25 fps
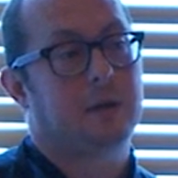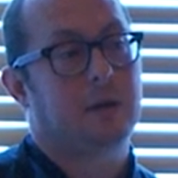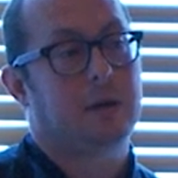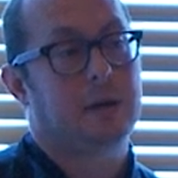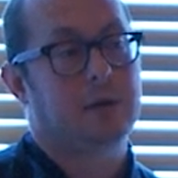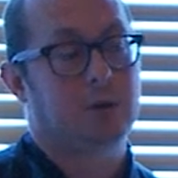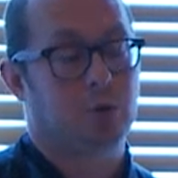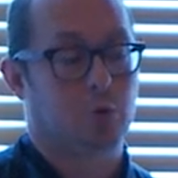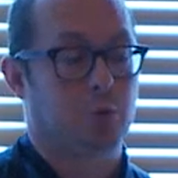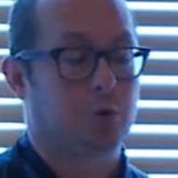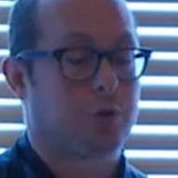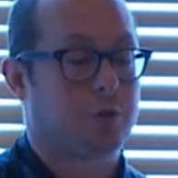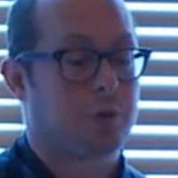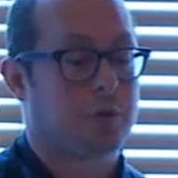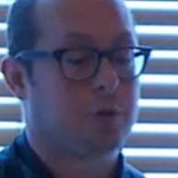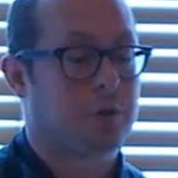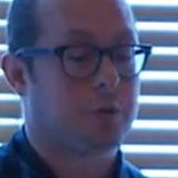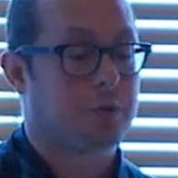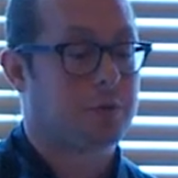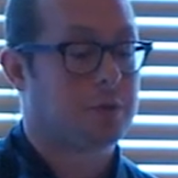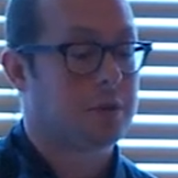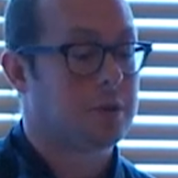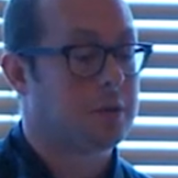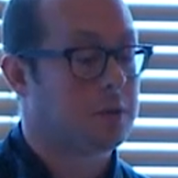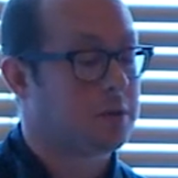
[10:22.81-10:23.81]
is also
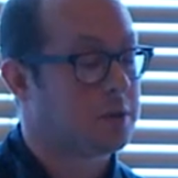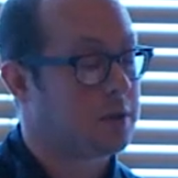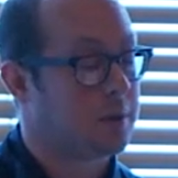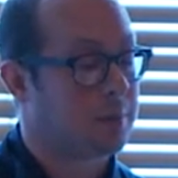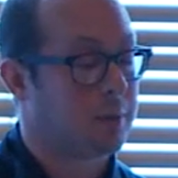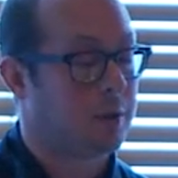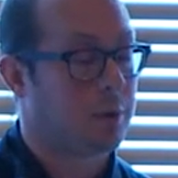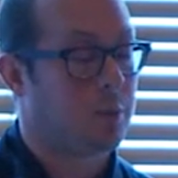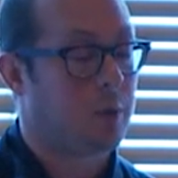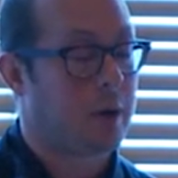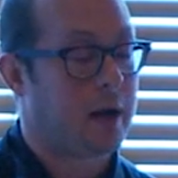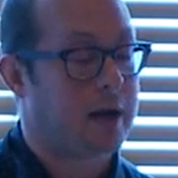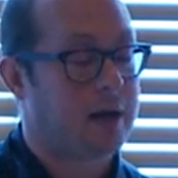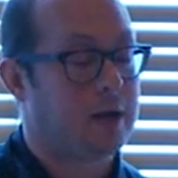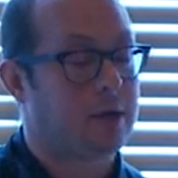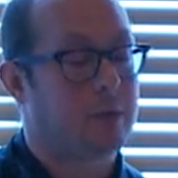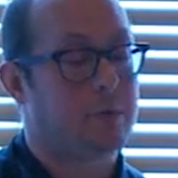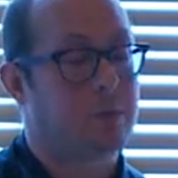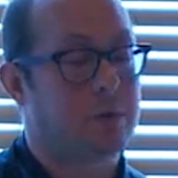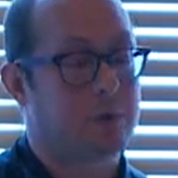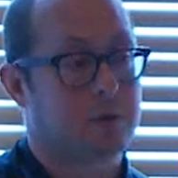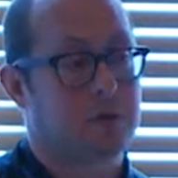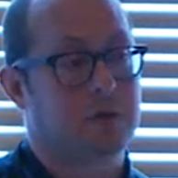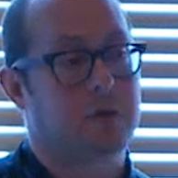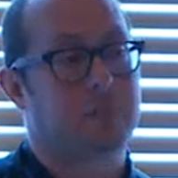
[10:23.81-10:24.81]
used in a similar way and
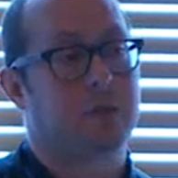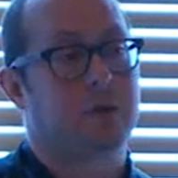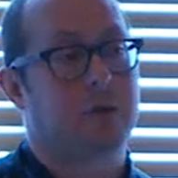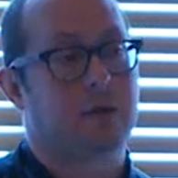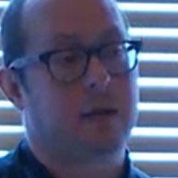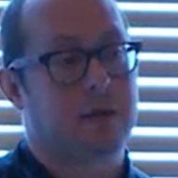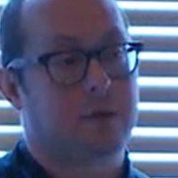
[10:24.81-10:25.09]
with a similar